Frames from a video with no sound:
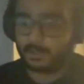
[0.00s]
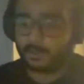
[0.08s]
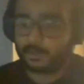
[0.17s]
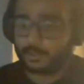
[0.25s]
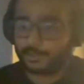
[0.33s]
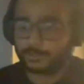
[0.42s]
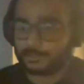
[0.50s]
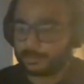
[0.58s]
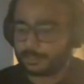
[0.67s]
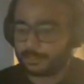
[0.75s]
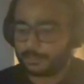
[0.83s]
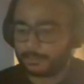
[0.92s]
or you
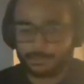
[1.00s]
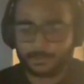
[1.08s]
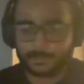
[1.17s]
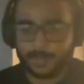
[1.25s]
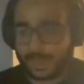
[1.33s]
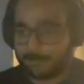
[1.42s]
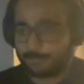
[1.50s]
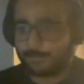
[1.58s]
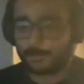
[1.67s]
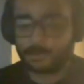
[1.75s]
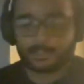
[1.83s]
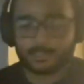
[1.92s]
could, have a
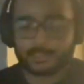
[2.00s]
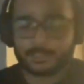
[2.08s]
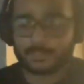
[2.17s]
product